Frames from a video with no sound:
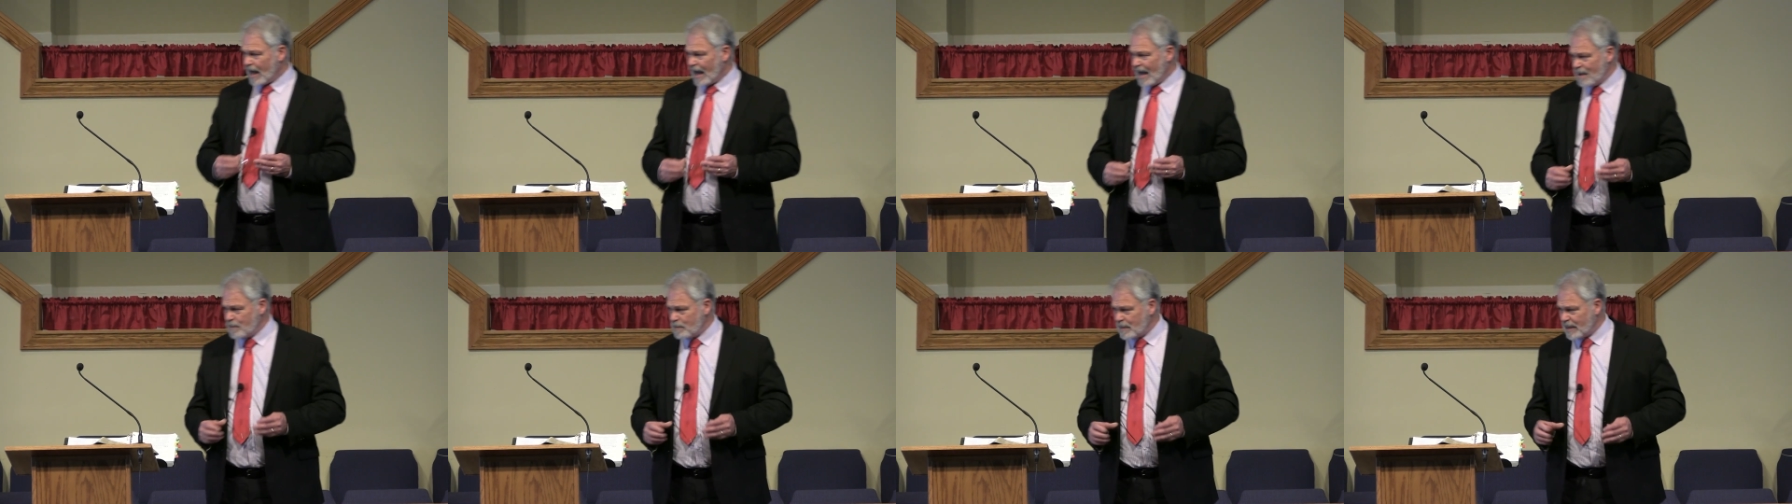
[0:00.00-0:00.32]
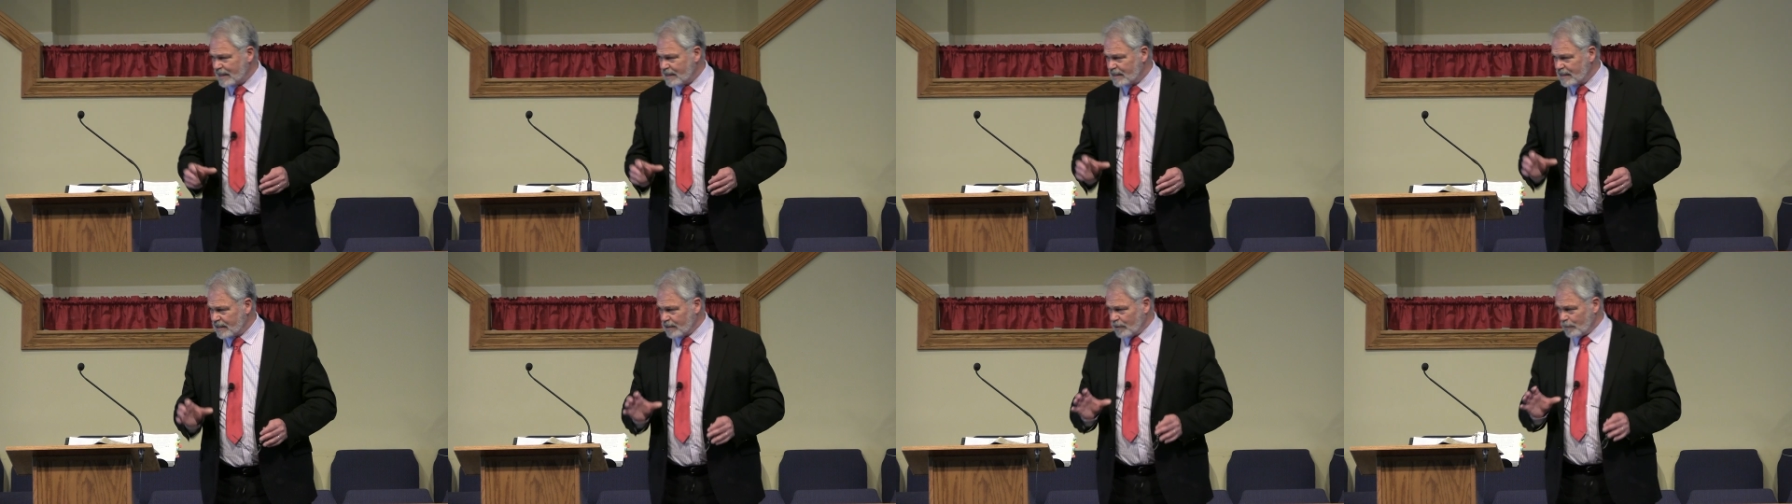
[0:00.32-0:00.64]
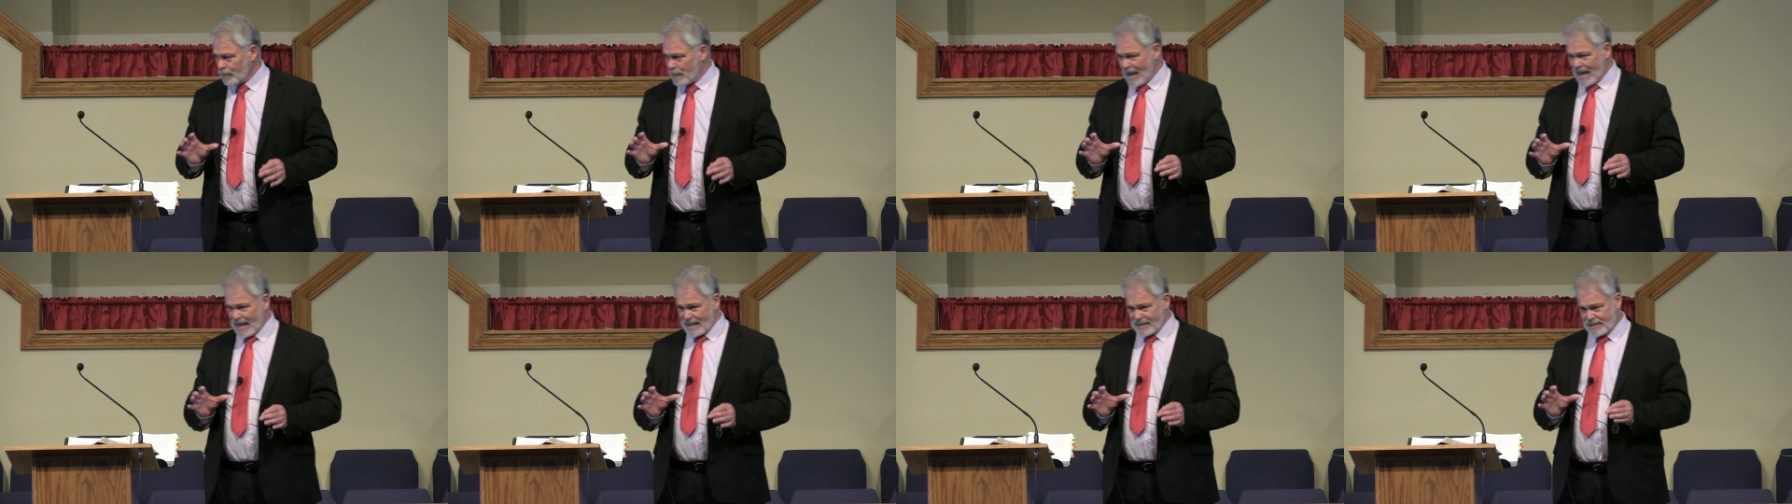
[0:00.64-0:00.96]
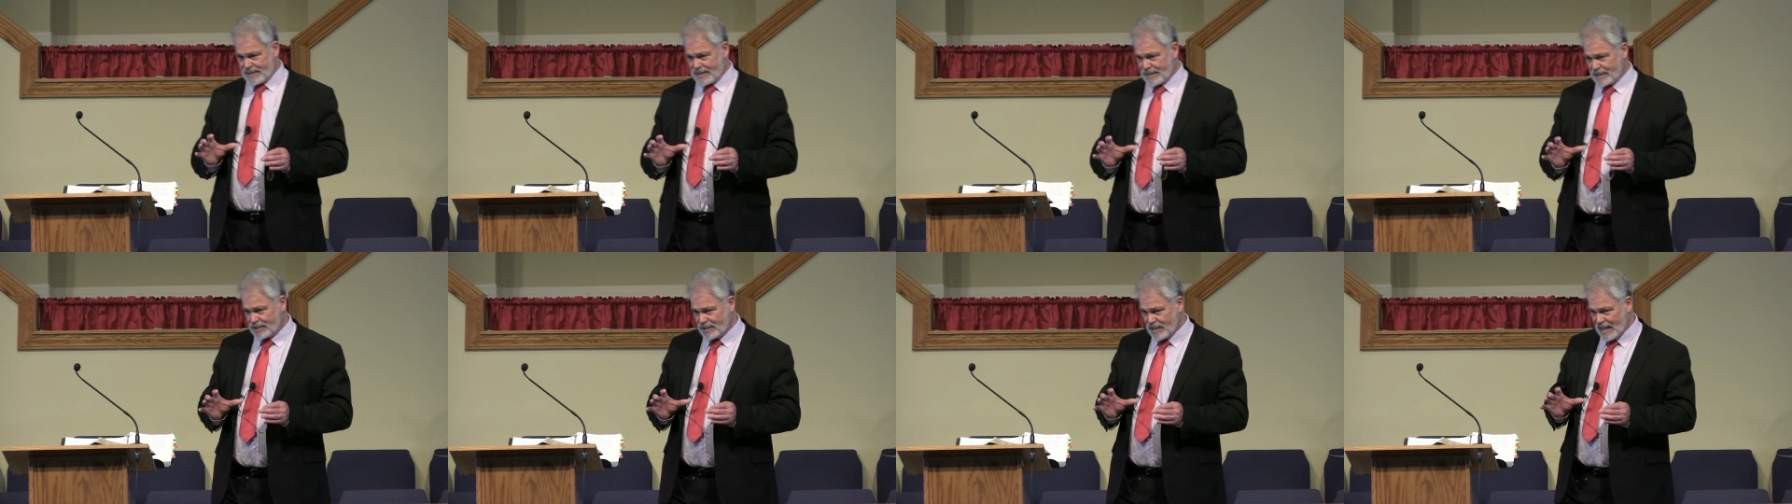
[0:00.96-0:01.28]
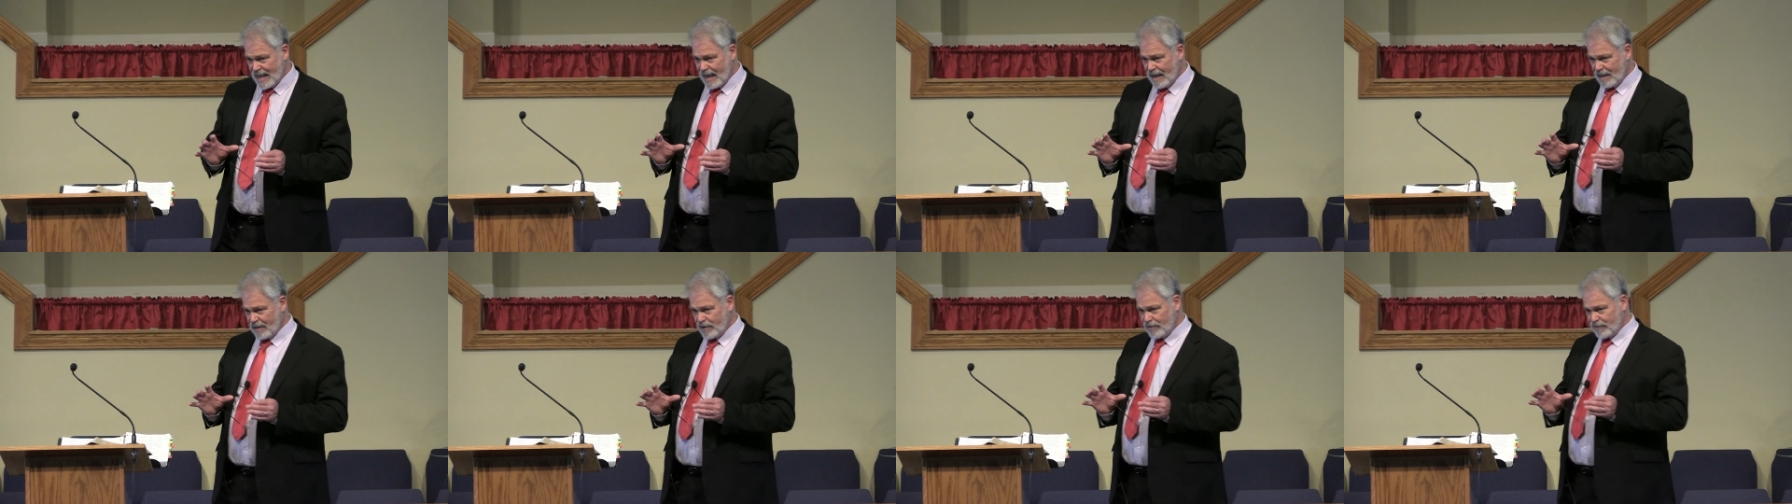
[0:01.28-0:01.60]
I made little baskets
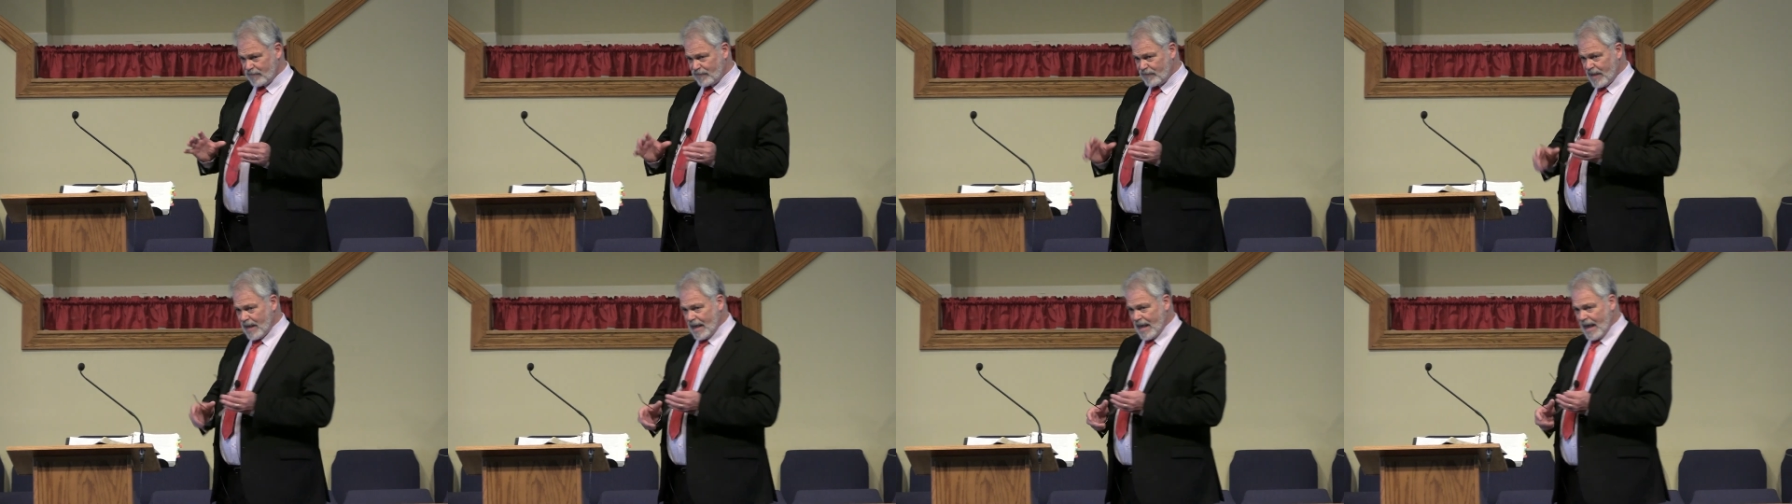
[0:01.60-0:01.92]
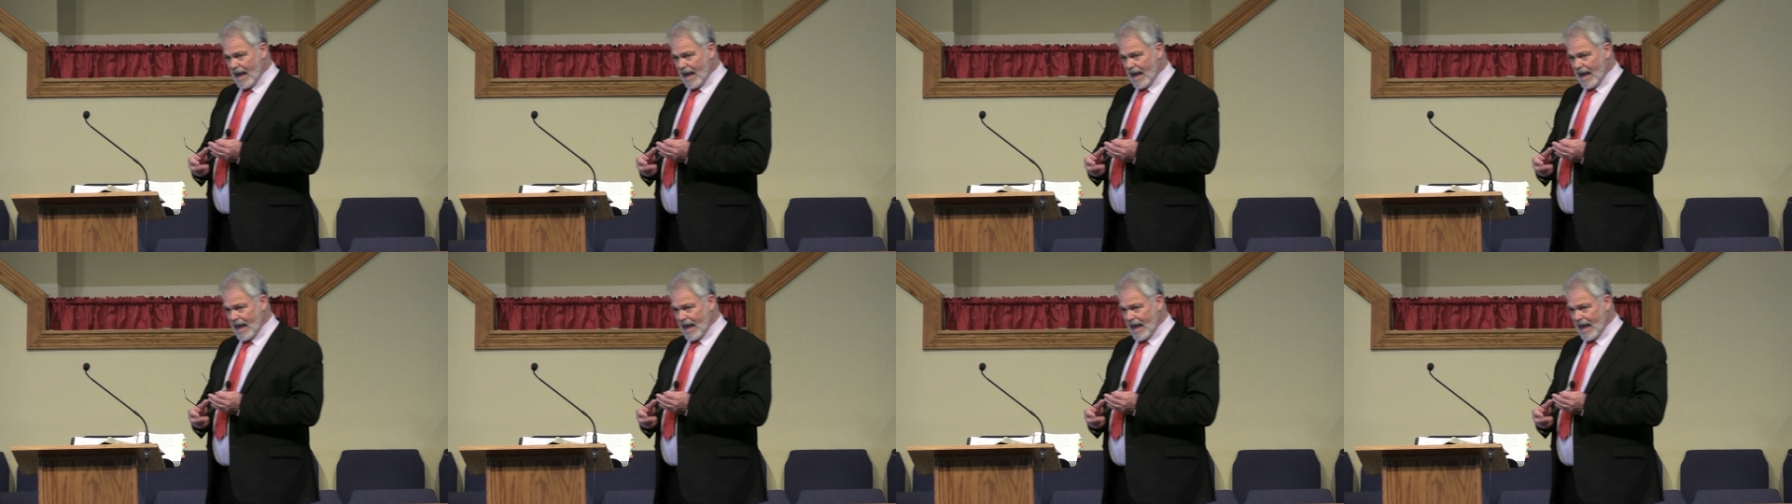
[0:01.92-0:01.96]
out of,